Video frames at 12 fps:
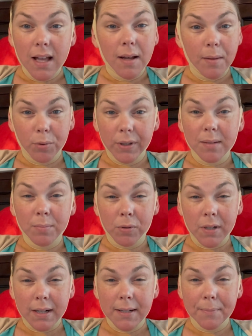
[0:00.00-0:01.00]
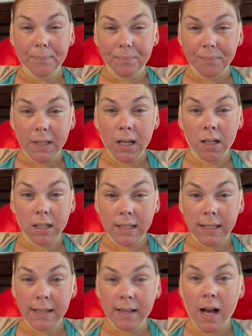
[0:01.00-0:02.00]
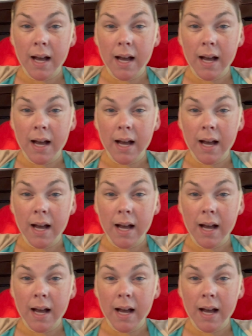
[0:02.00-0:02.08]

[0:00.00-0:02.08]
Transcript: I'm pretty bored, honestly.